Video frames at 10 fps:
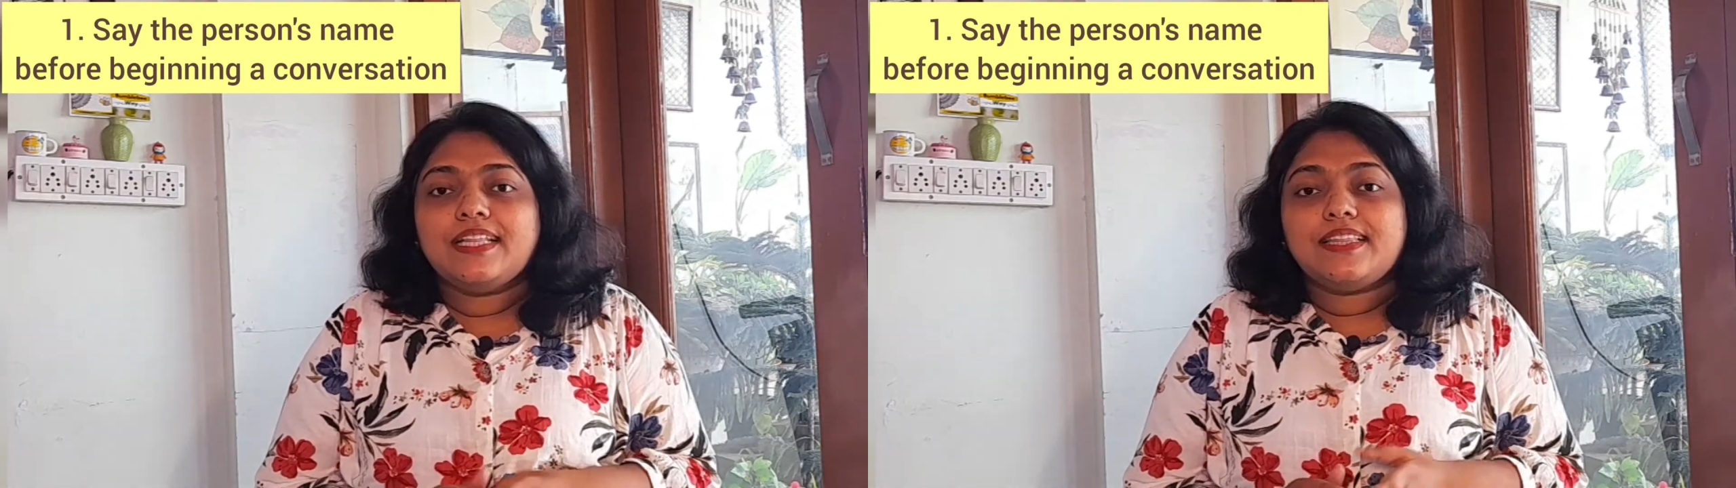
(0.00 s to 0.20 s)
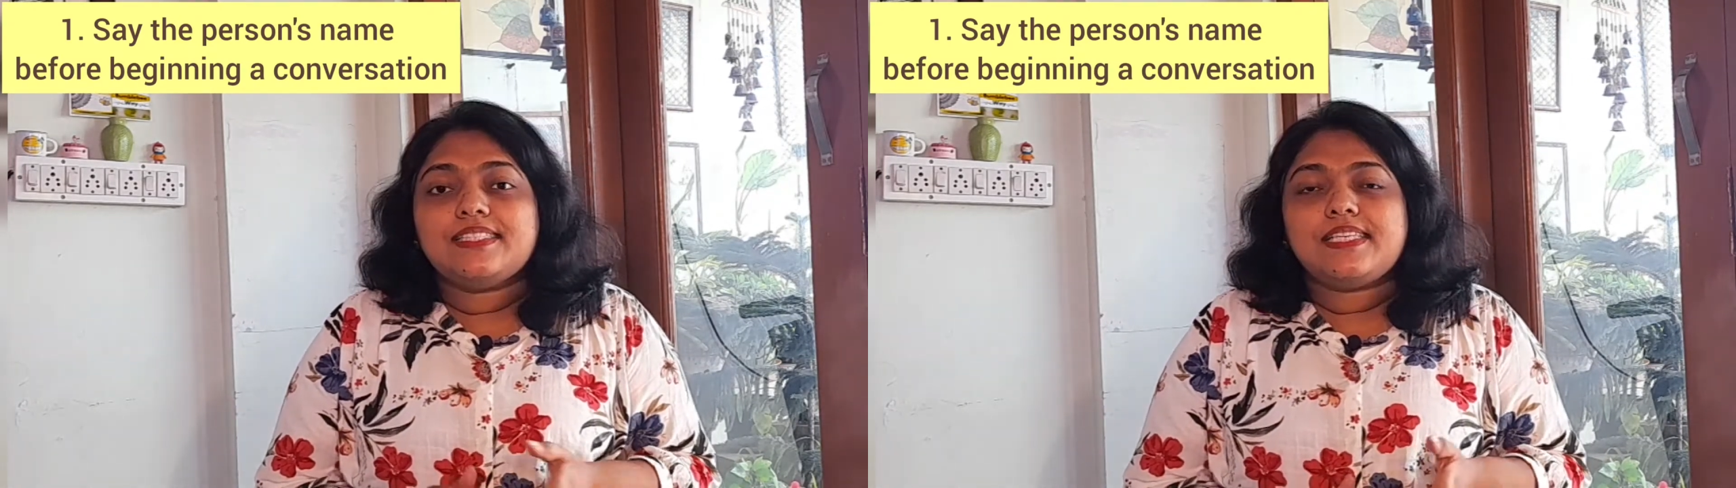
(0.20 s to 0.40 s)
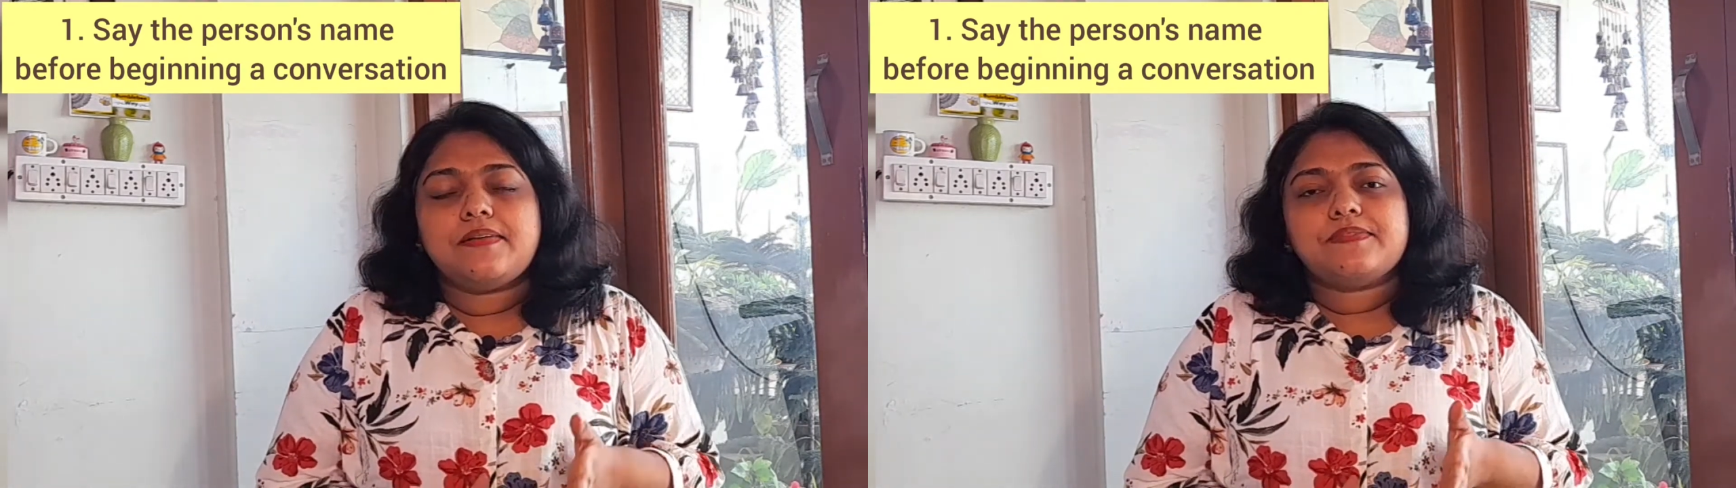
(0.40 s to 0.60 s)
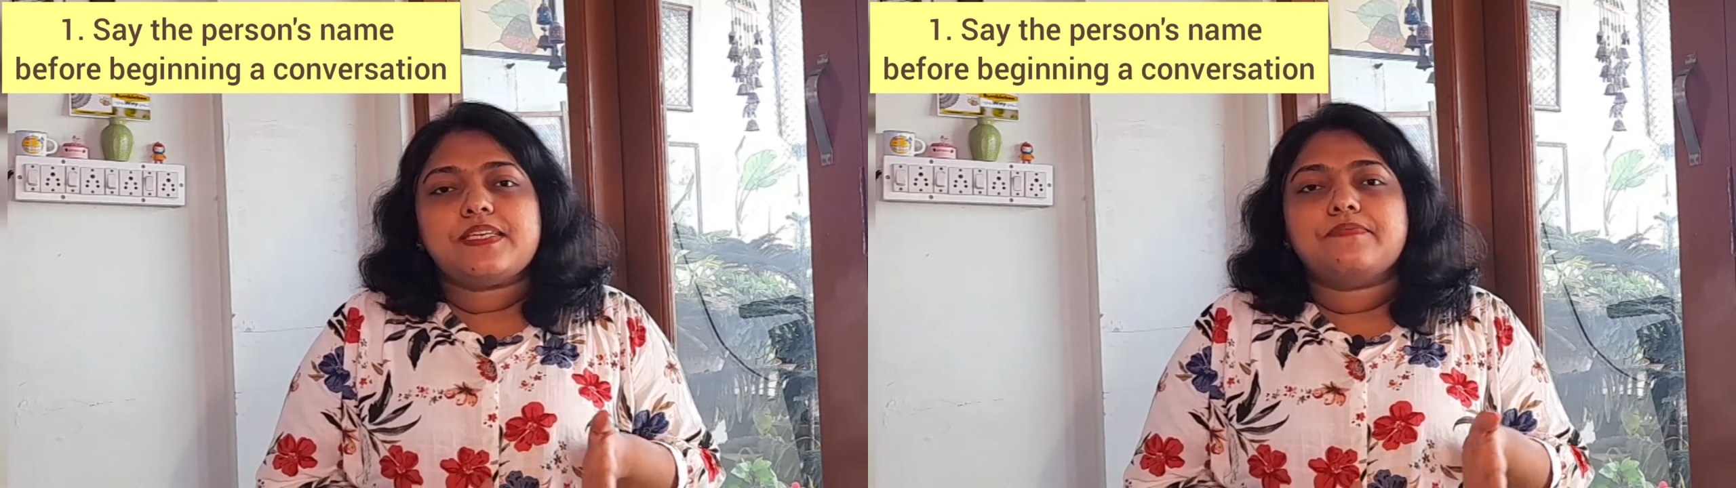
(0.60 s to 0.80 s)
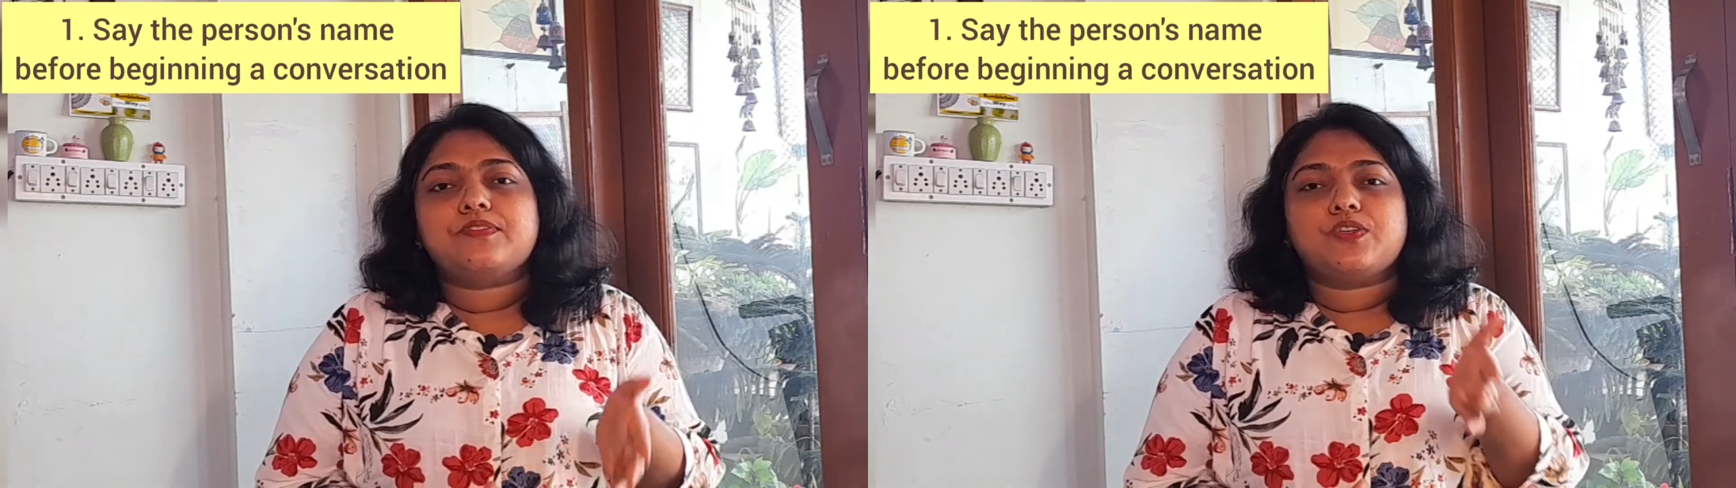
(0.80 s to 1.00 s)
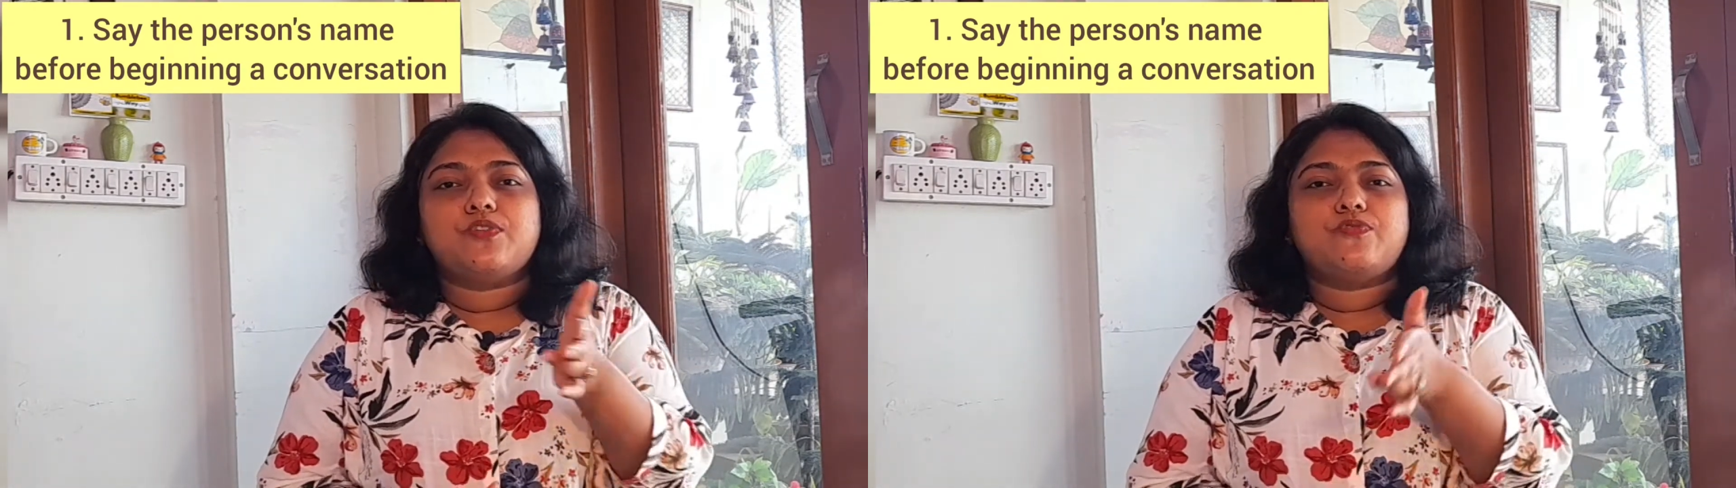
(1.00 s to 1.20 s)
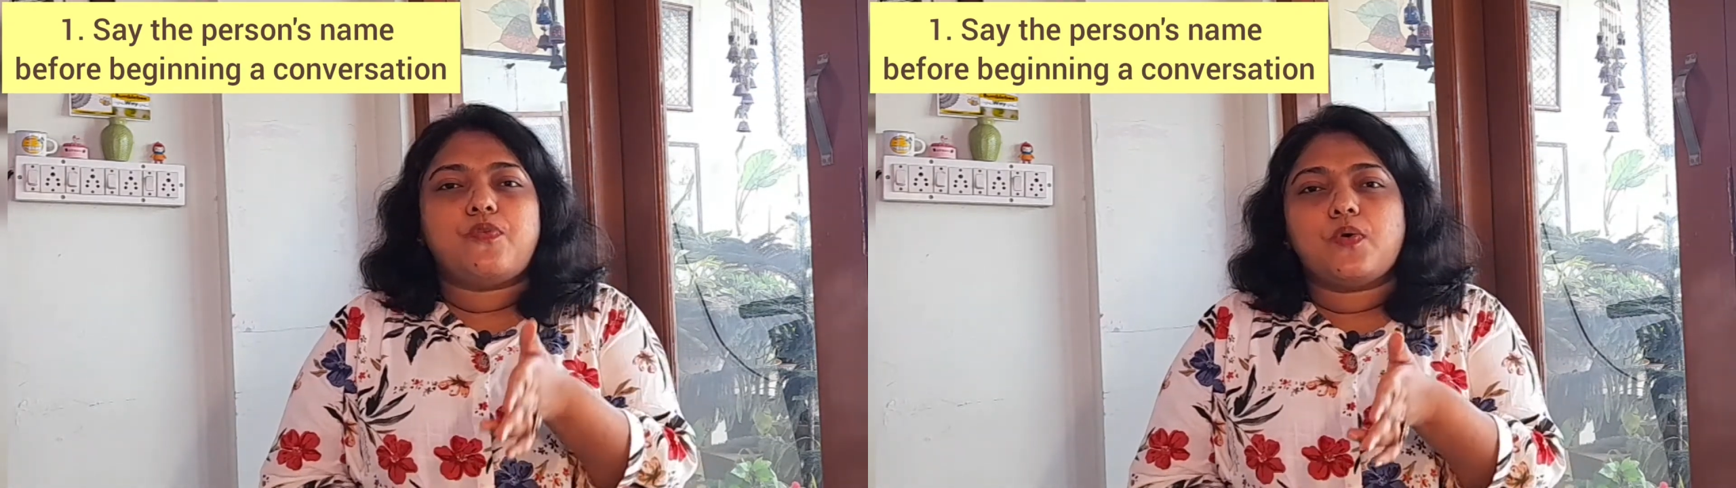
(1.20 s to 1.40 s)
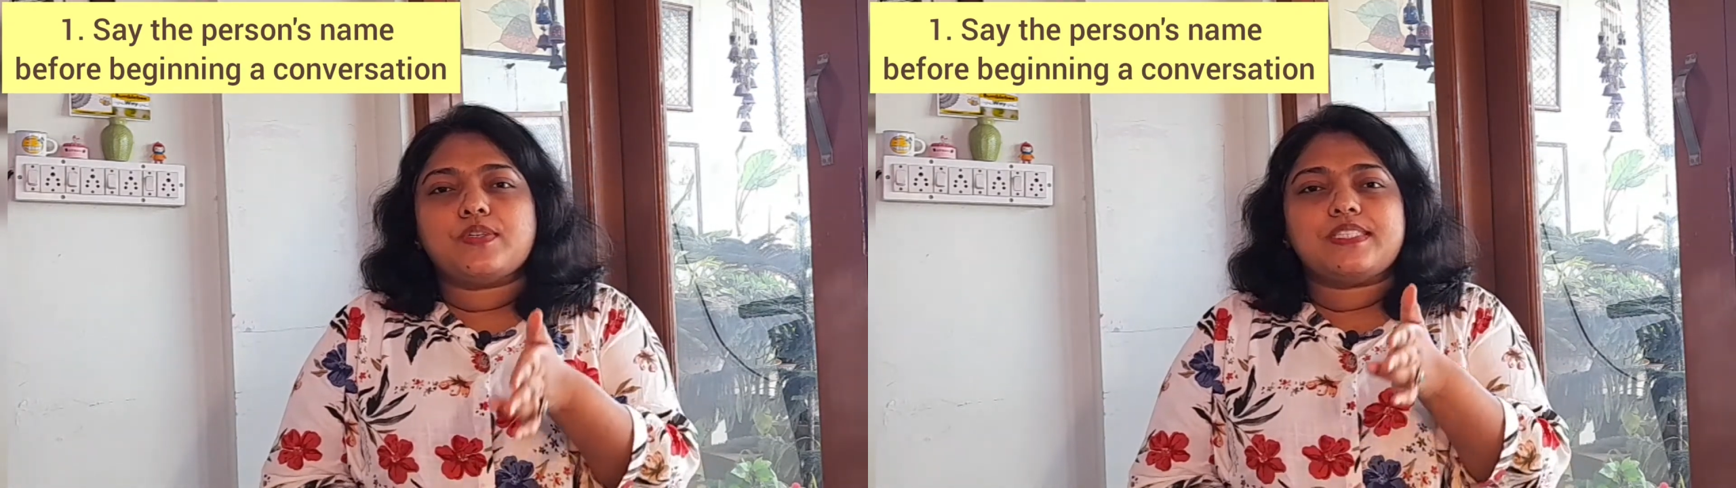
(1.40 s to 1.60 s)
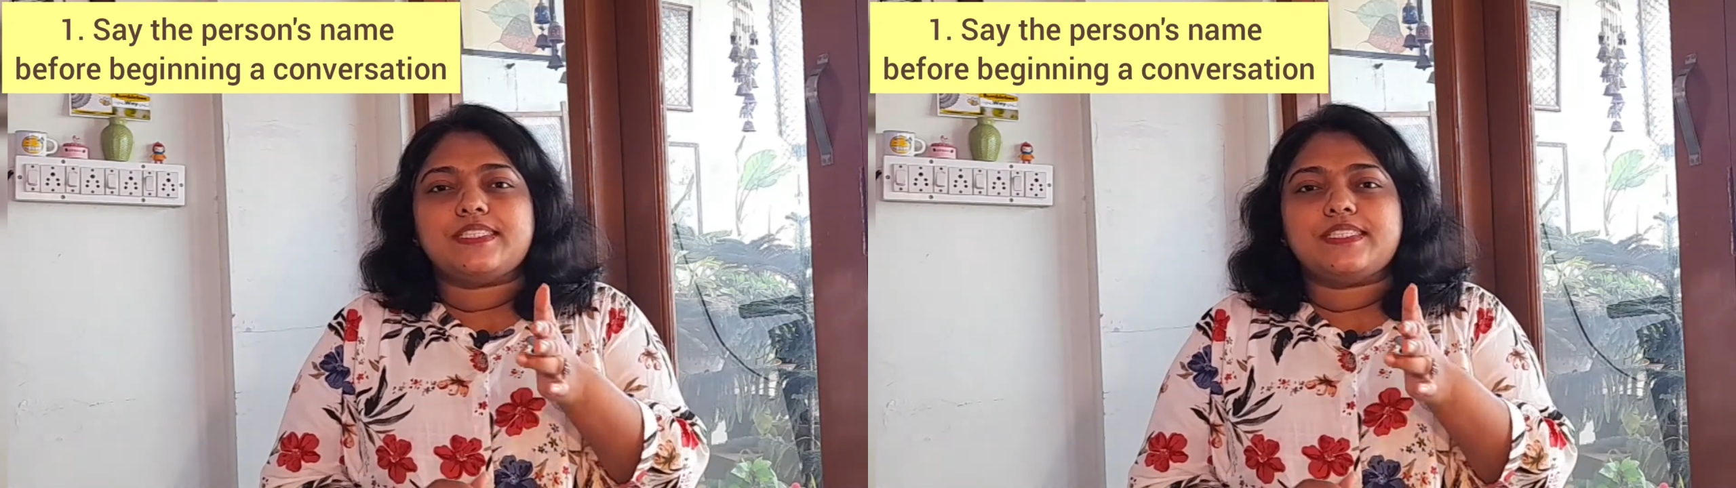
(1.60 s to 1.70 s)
This helps them to focus